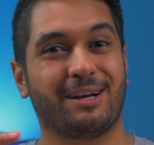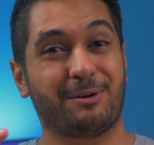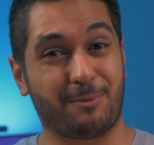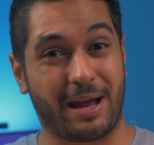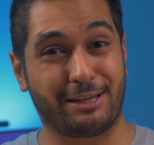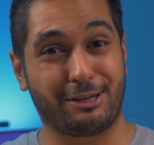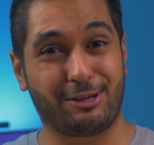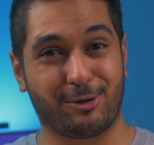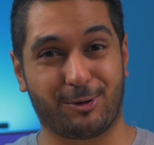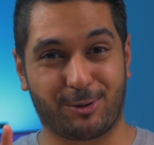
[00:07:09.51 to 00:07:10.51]
when
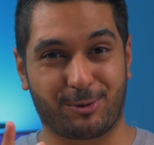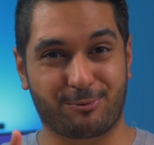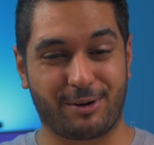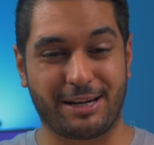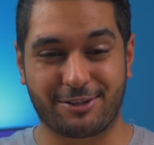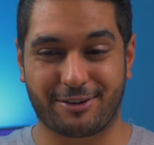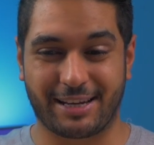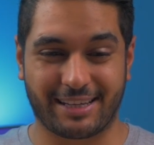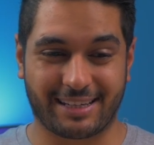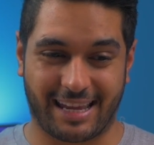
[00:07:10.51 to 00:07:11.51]
you're
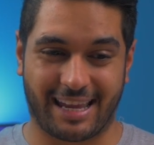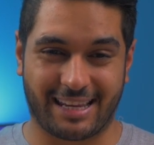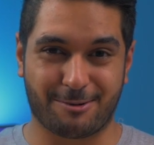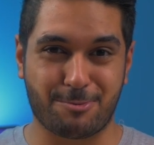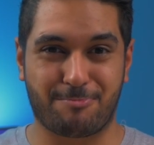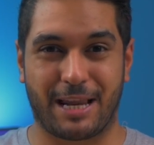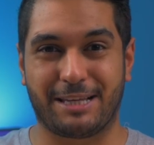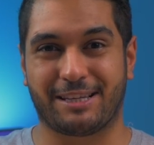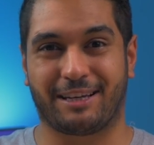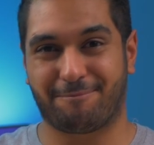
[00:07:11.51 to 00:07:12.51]
rendering in
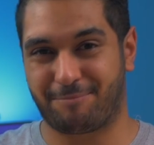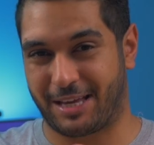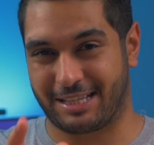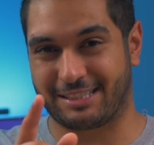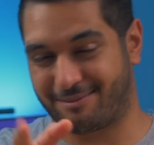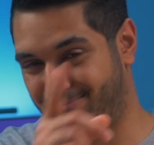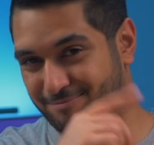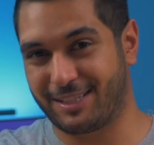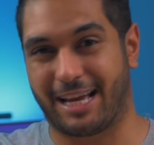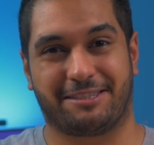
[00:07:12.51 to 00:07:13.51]
Blender. And
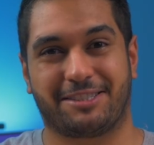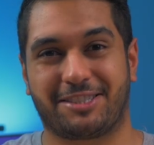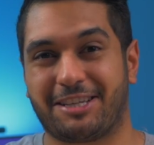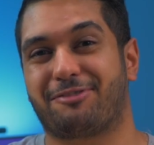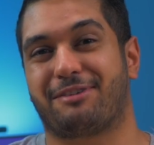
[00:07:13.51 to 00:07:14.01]
yeah, stick